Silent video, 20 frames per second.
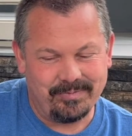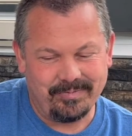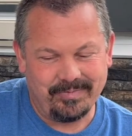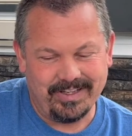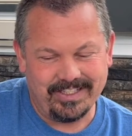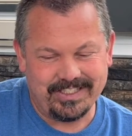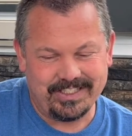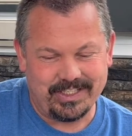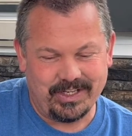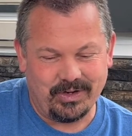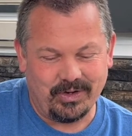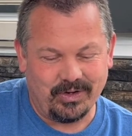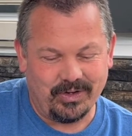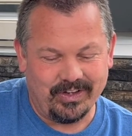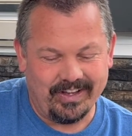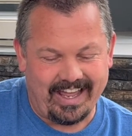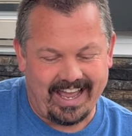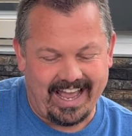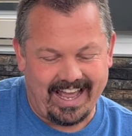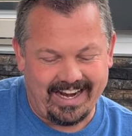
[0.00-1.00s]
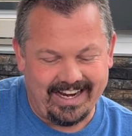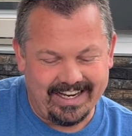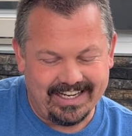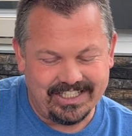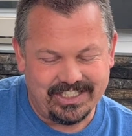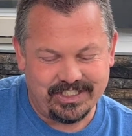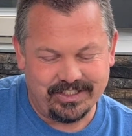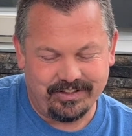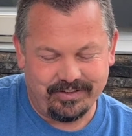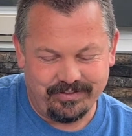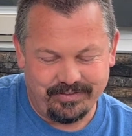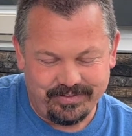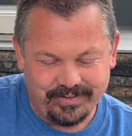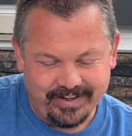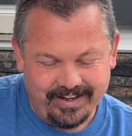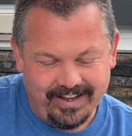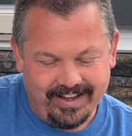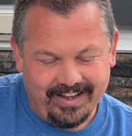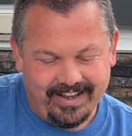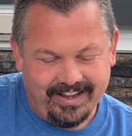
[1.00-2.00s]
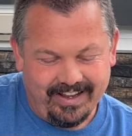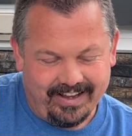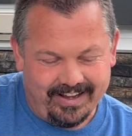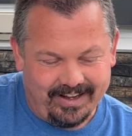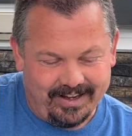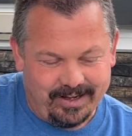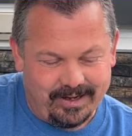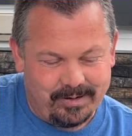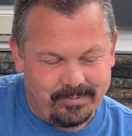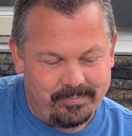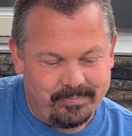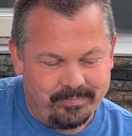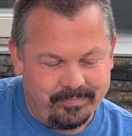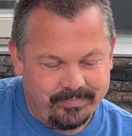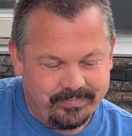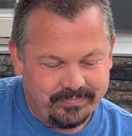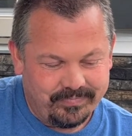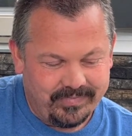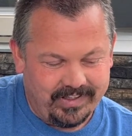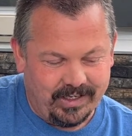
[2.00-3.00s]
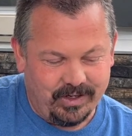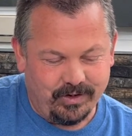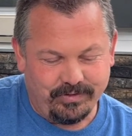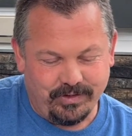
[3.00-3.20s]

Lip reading: It's the old adage of, if